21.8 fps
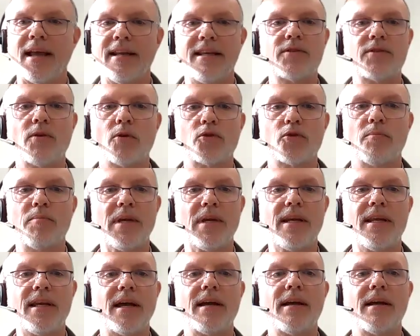any social
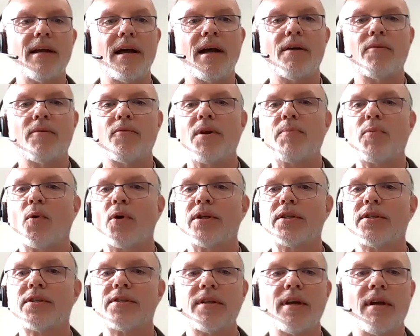media
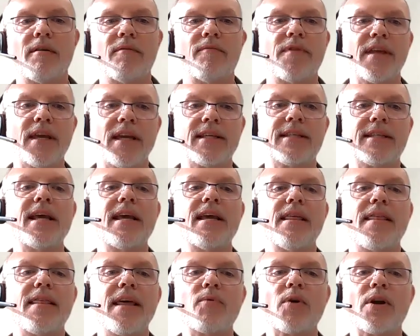reports of things.
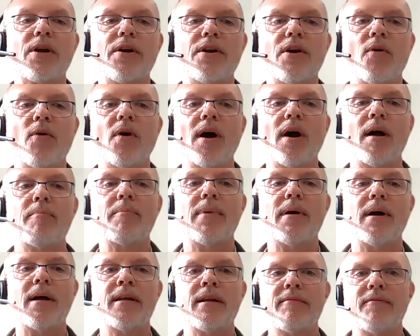They want to know up
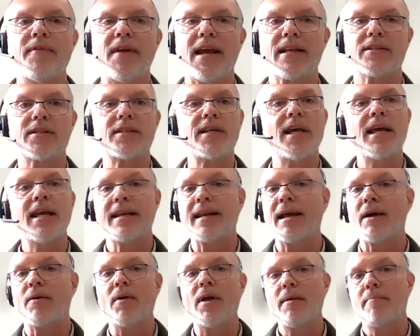in advance.
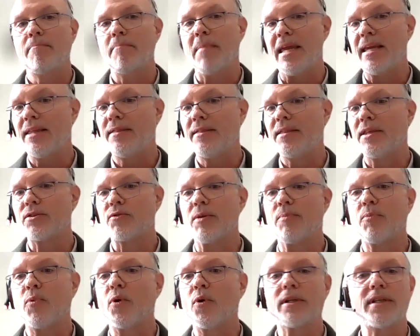Now, making
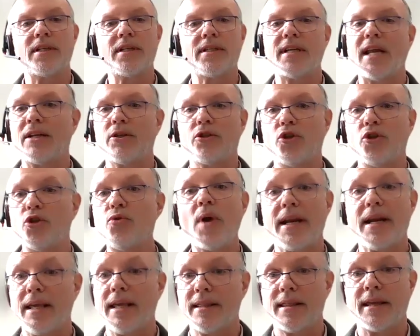this report does not
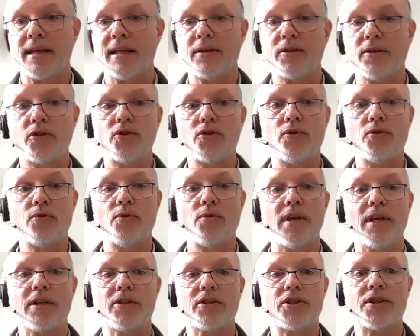do anything
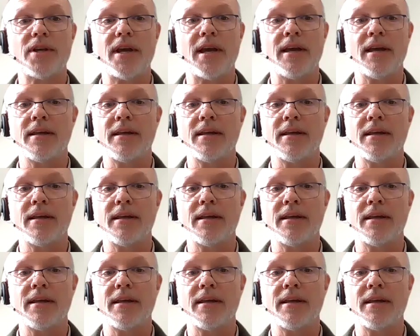to the